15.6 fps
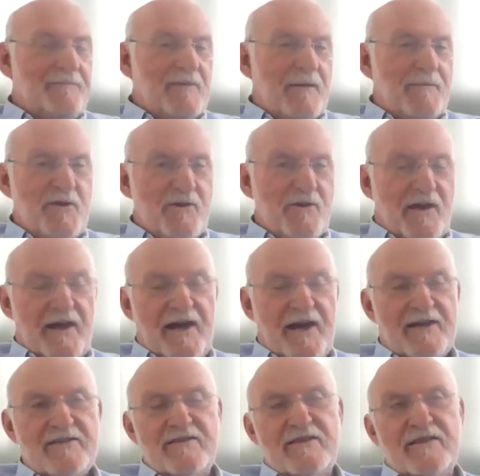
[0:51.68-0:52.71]
I'm Hugh
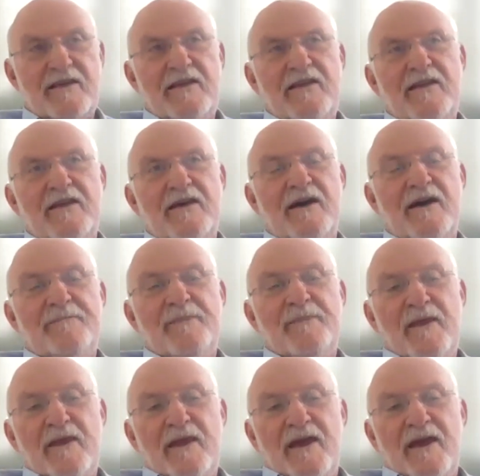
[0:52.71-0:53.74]
Catts, and
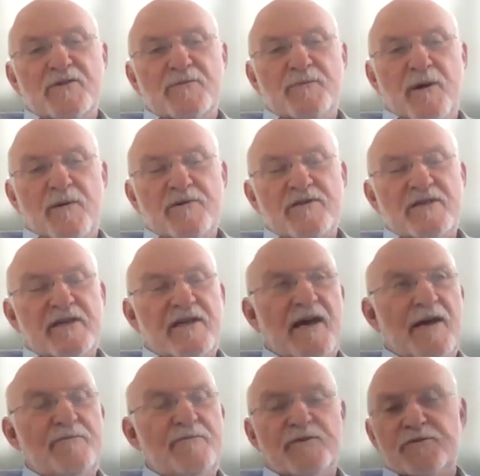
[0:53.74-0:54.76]
as Barbara said,
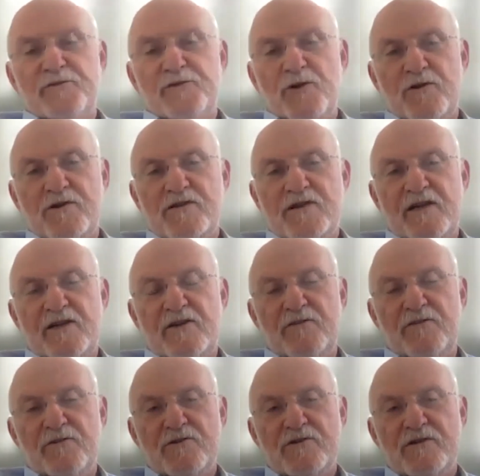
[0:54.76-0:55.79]
I'm from Florida State
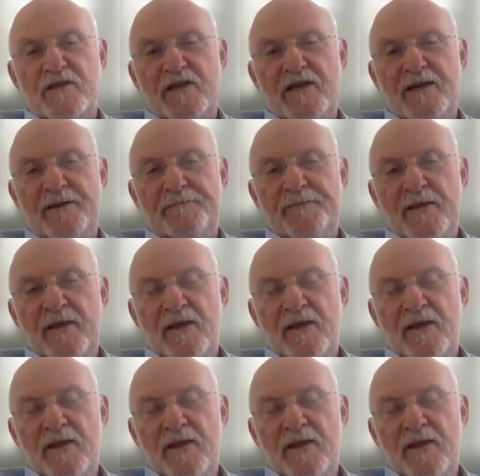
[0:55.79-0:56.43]
University.